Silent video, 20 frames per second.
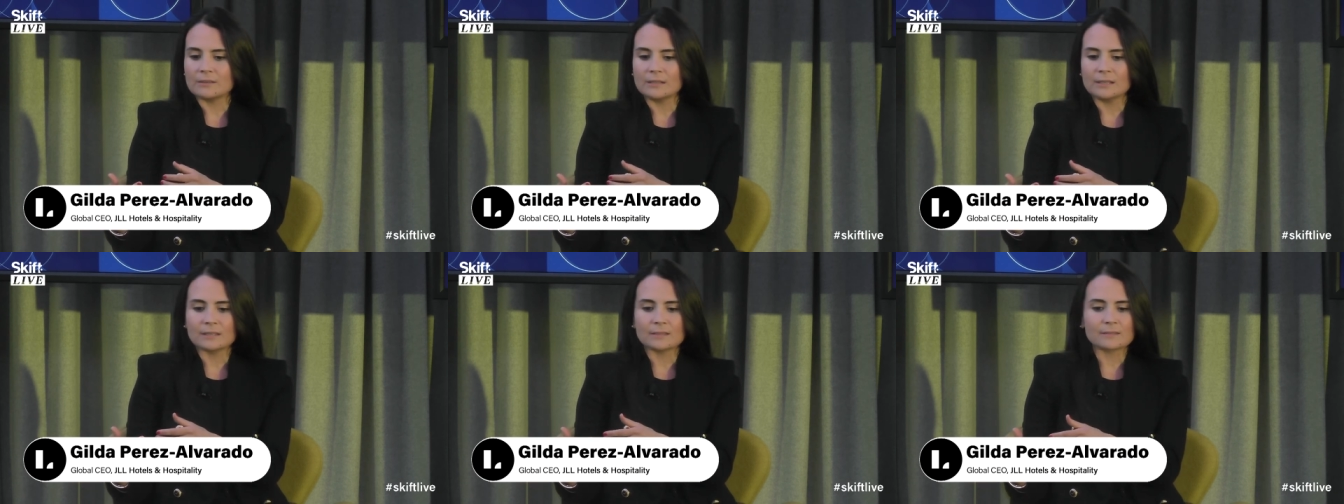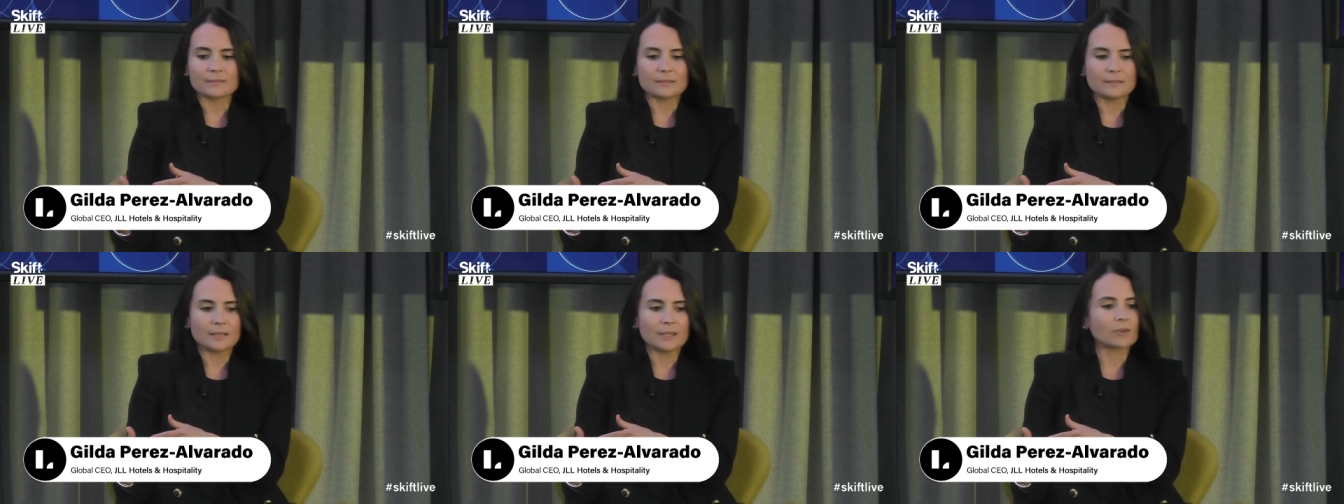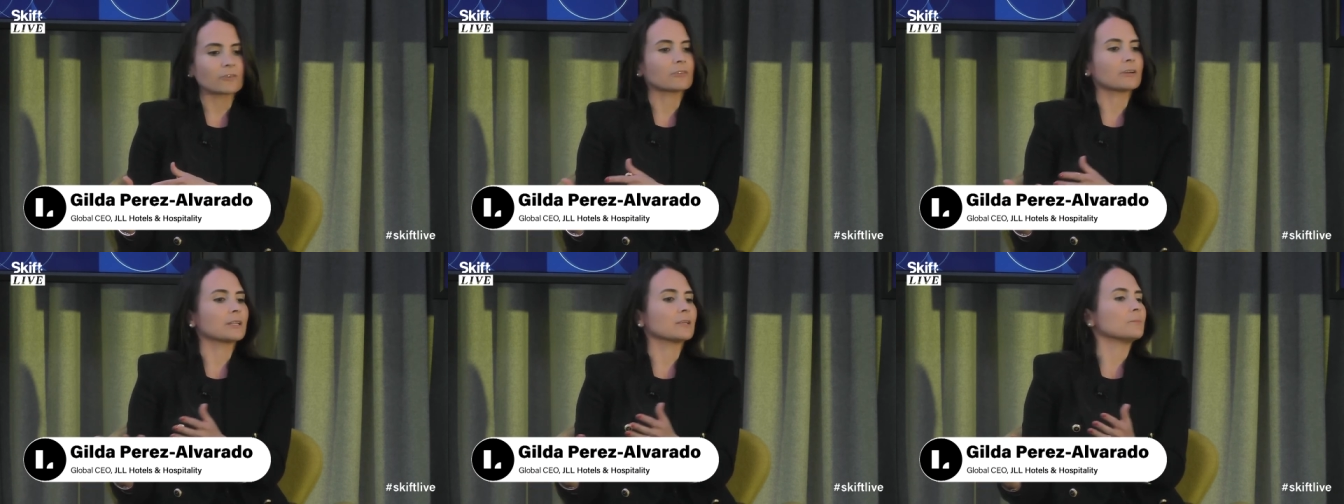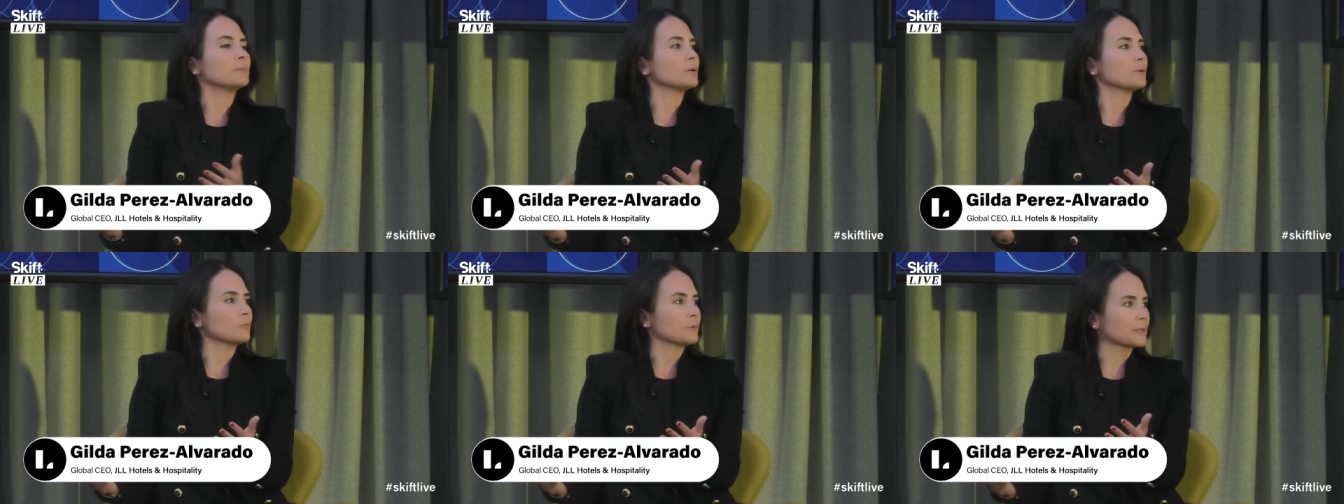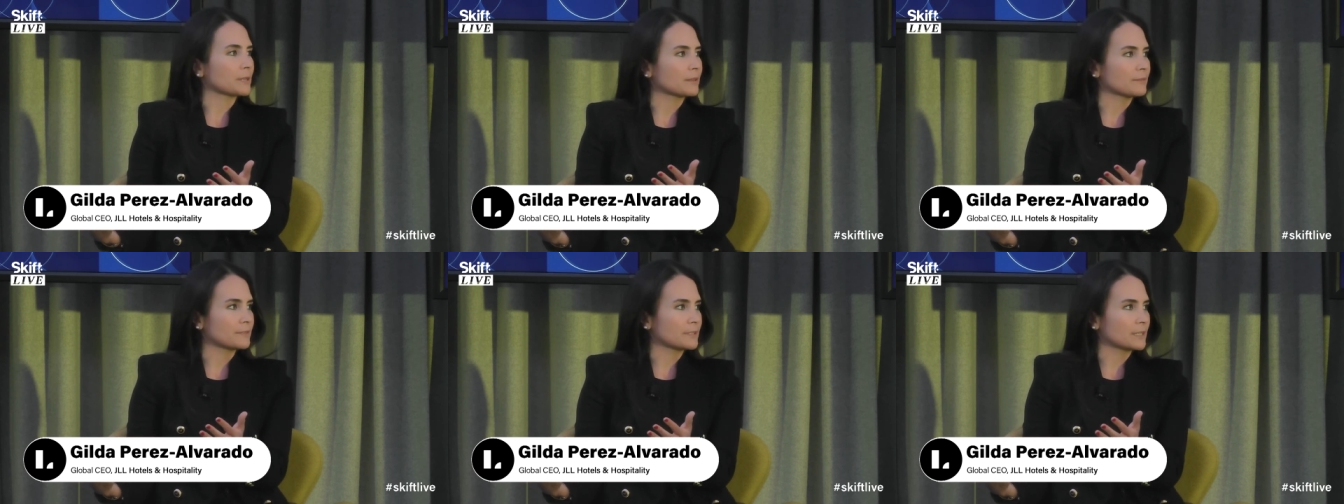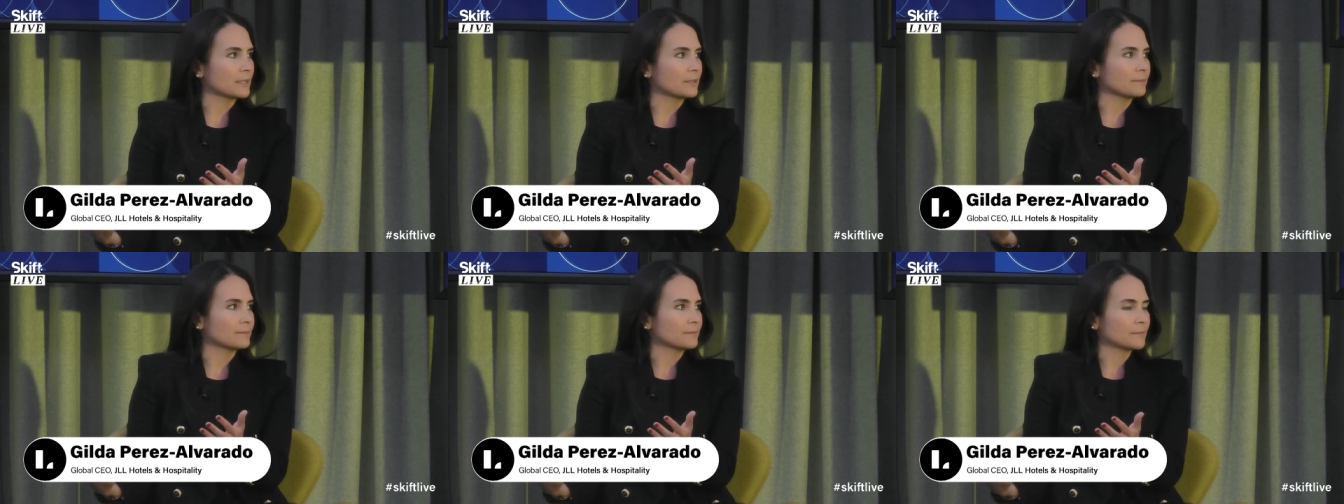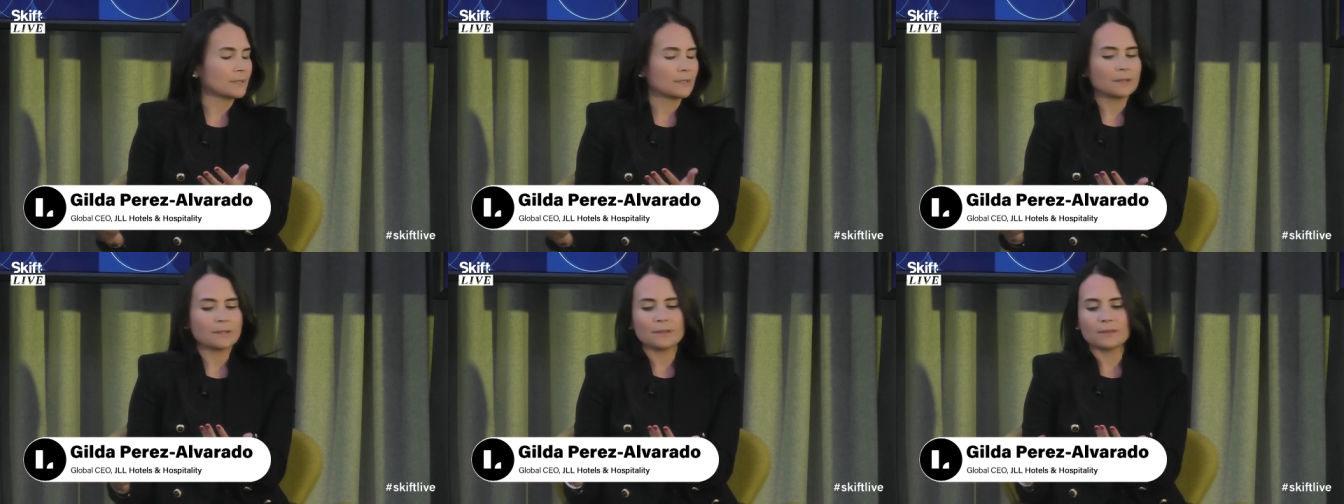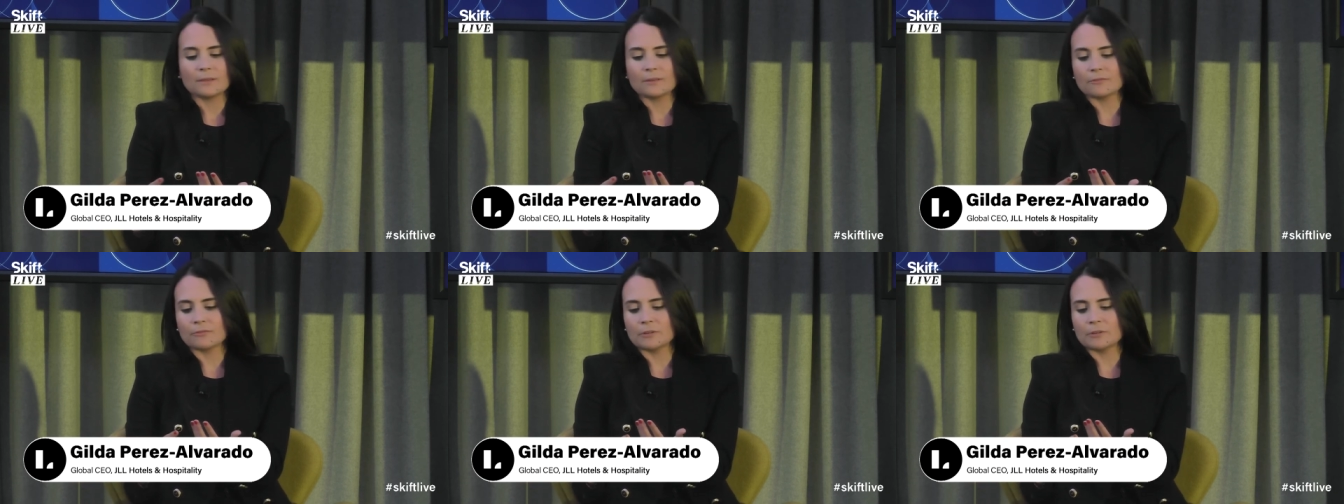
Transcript: It's incredible what they've done. They've